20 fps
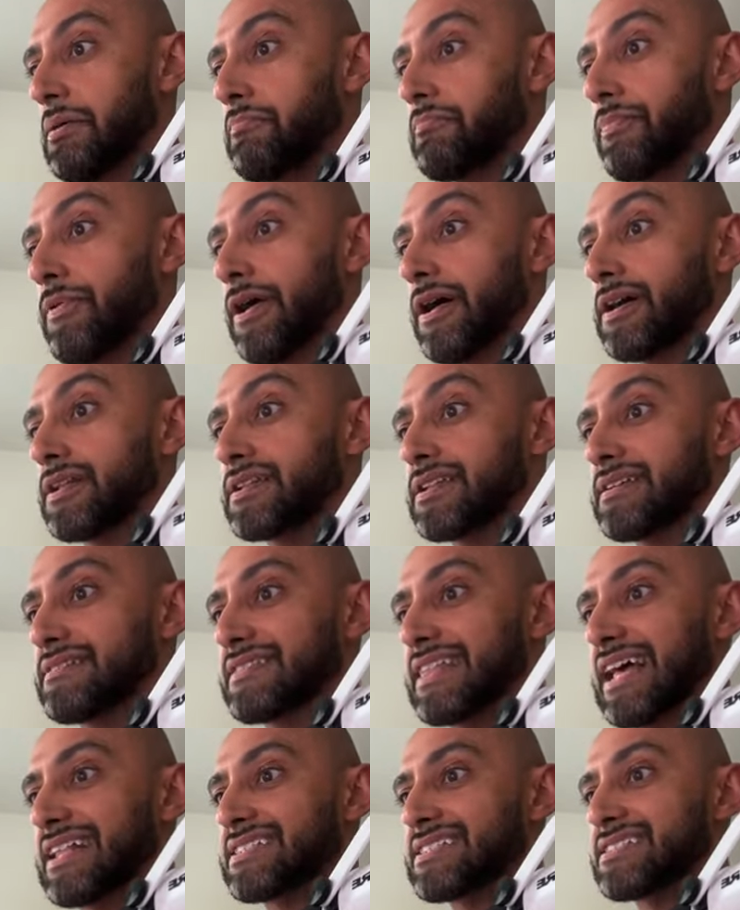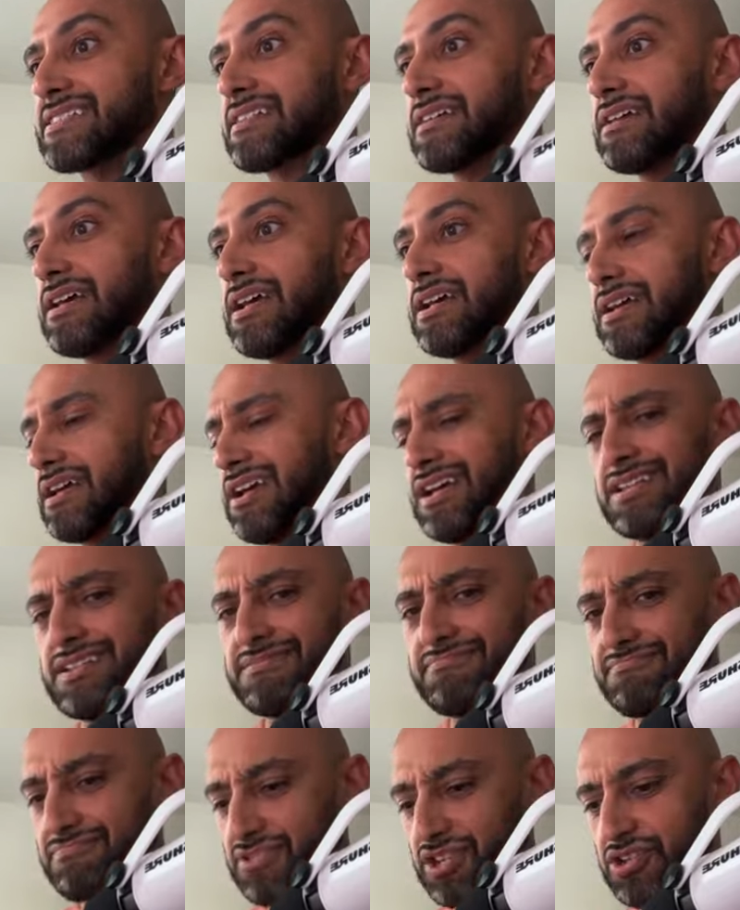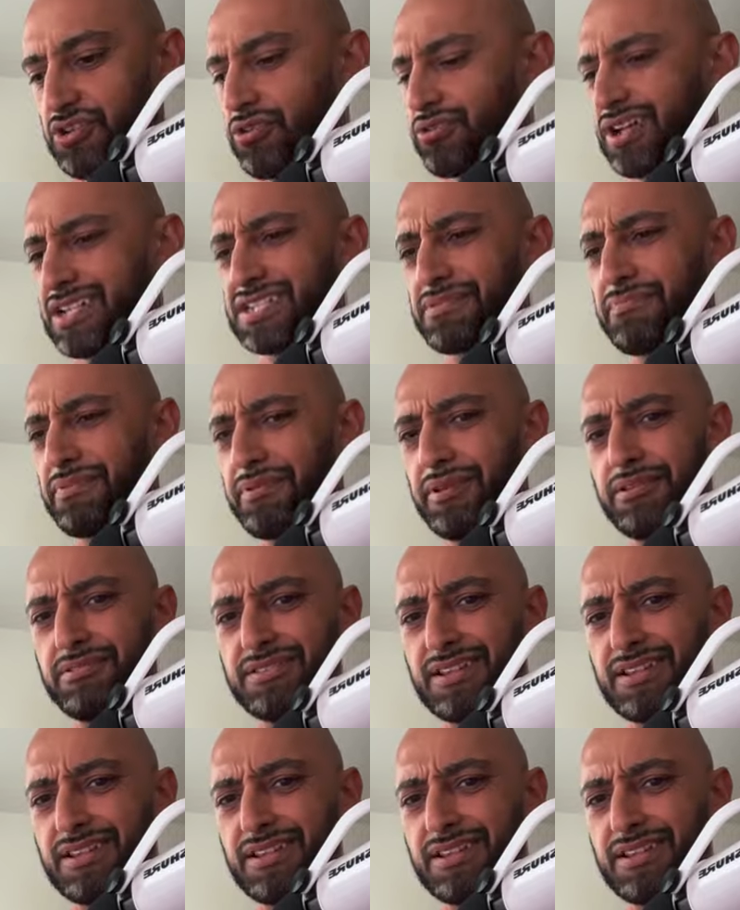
But that's, and you know, not to